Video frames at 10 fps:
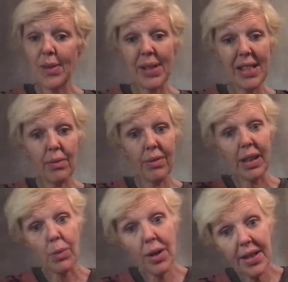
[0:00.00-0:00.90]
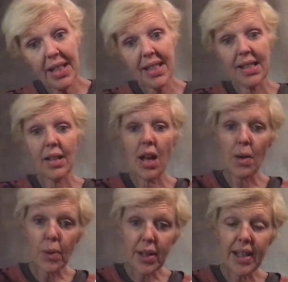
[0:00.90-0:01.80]
So is it really worth it? Is it
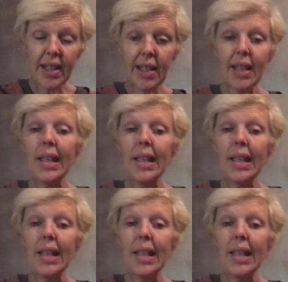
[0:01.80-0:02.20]
not worth it?